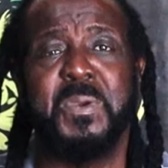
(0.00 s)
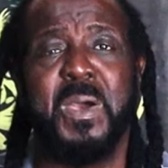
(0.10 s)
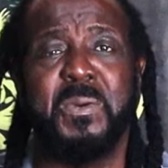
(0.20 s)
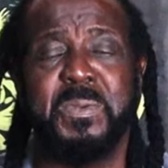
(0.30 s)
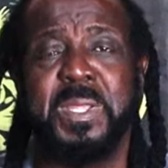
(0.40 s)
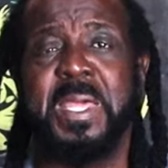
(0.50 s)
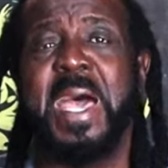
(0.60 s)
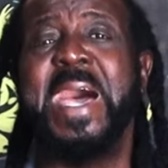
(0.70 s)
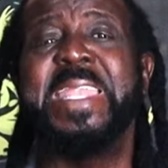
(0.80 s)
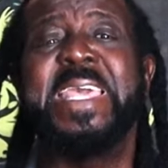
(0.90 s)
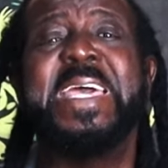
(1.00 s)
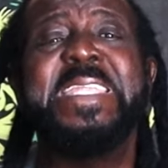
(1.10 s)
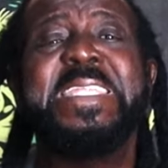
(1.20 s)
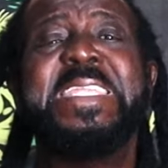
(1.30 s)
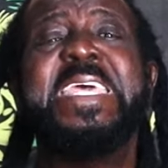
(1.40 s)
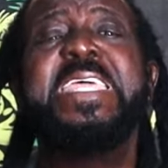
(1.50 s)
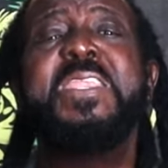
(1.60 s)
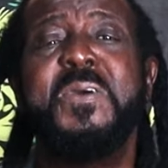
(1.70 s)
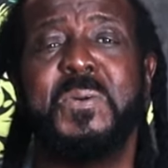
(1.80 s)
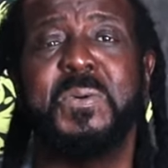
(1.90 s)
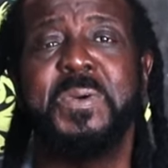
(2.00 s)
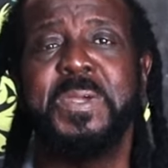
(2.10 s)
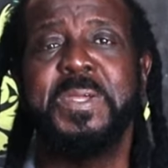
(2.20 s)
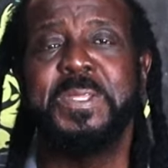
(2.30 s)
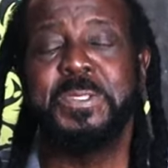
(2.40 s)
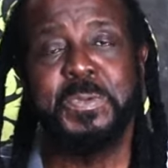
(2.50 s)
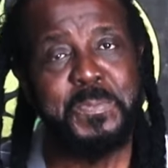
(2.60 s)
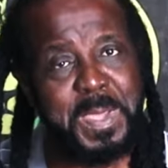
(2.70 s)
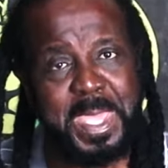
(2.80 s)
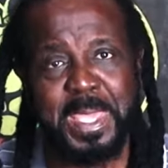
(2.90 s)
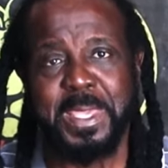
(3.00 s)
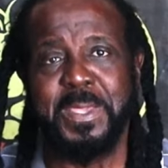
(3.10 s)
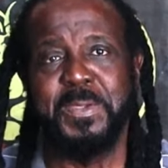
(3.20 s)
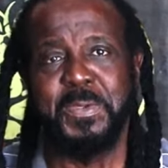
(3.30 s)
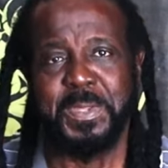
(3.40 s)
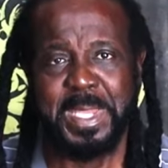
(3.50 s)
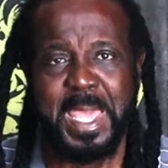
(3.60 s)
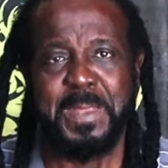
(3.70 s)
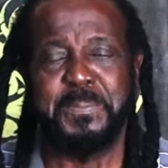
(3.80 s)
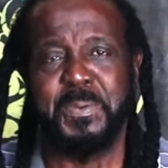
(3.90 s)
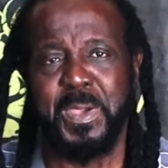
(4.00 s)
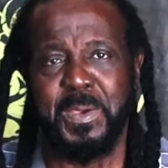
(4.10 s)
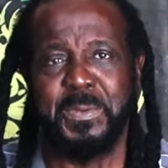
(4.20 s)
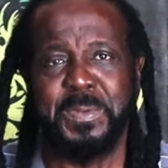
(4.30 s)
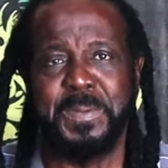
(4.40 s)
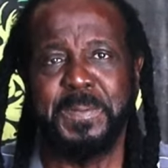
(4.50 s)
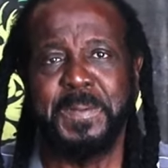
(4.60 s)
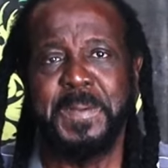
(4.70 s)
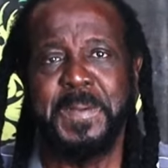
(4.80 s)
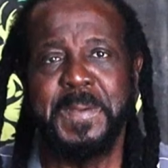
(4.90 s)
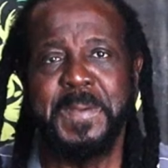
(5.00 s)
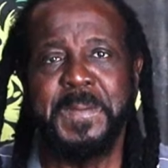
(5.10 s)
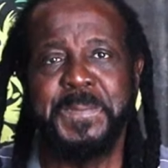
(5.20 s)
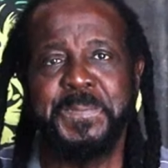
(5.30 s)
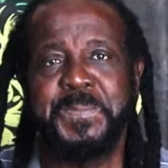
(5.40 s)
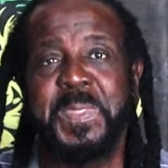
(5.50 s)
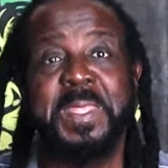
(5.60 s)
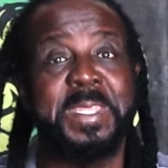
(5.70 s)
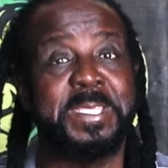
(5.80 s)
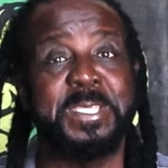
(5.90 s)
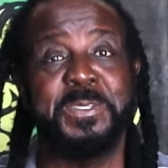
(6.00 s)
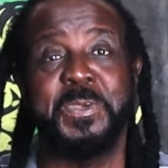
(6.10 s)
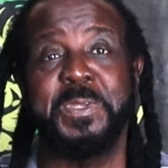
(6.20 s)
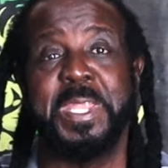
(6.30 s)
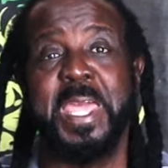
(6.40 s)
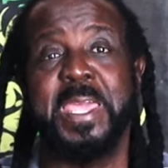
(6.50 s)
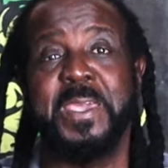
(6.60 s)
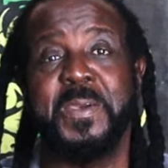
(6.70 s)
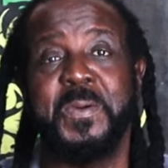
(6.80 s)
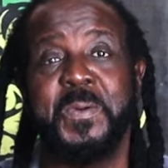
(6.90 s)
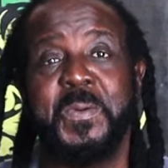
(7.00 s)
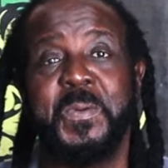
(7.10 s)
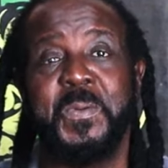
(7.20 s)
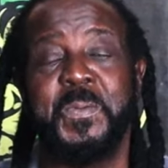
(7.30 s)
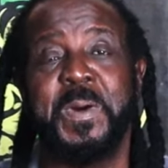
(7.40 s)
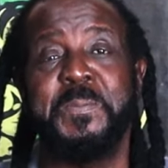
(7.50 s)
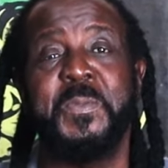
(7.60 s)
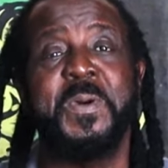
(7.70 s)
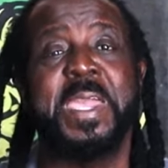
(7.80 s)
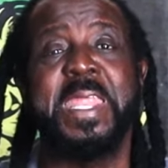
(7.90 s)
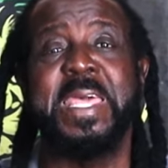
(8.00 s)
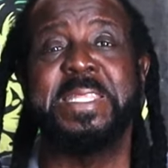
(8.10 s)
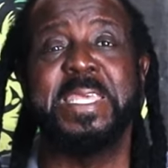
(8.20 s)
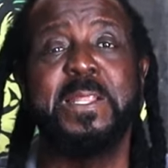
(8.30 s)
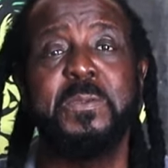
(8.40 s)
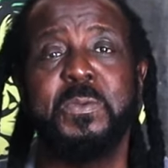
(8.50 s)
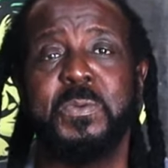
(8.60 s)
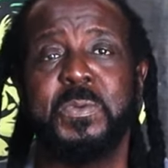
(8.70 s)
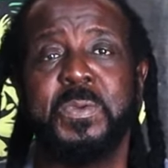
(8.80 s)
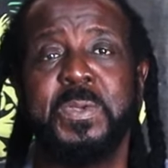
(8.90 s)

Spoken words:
proud. And continue to make your dad proud. This is your day. What more can I tell you?